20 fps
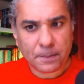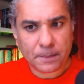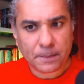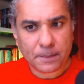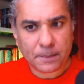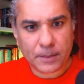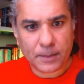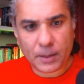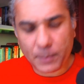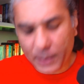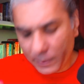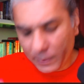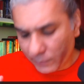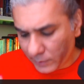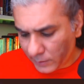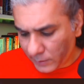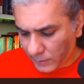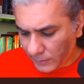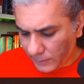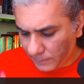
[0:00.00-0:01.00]
They may
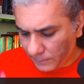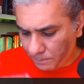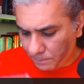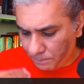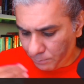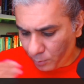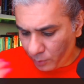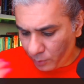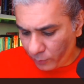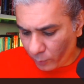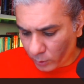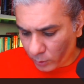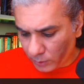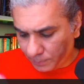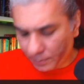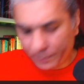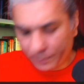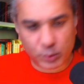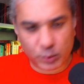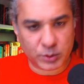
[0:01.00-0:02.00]
even put forth a
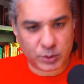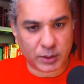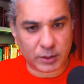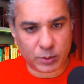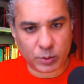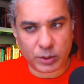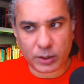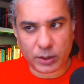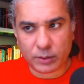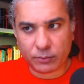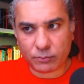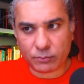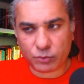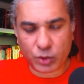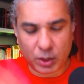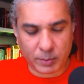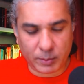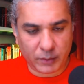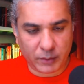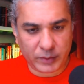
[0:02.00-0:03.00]
proposal to the
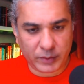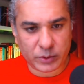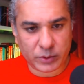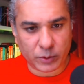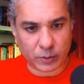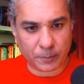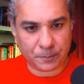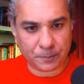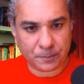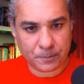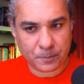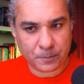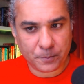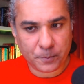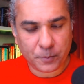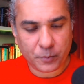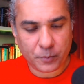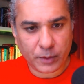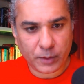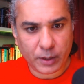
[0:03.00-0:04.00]
chairman of ISRO.
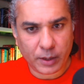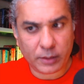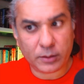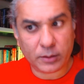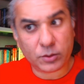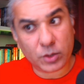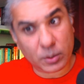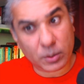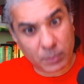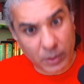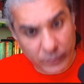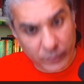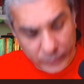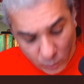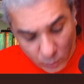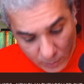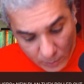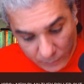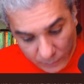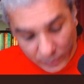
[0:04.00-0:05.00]
And the chairman of
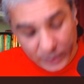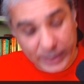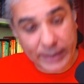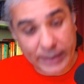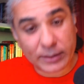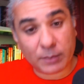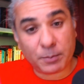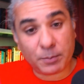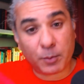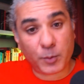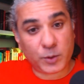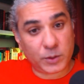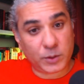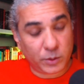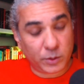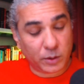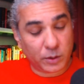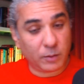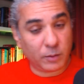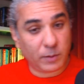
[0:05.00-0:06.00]
ISRO may even take that proposal to
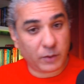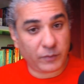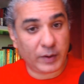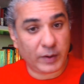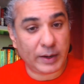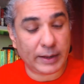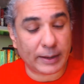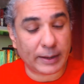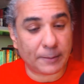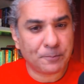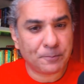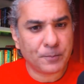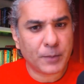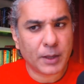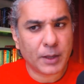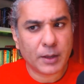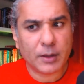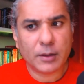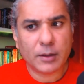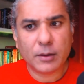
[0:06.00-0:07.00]
the government of India.
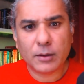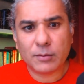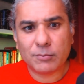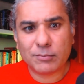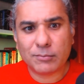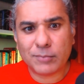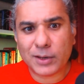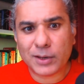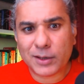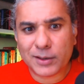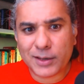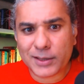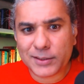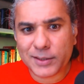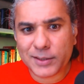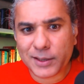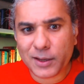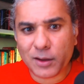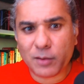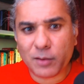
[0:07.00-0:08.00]
But does
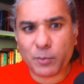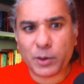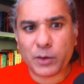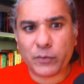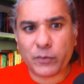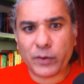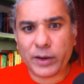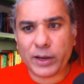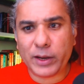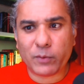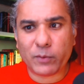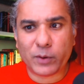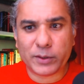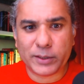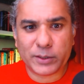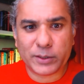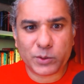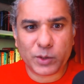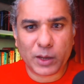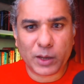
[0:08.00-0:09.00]
the government of India want
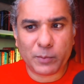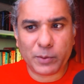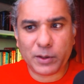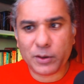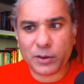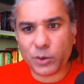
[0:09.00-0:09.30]
this to happen?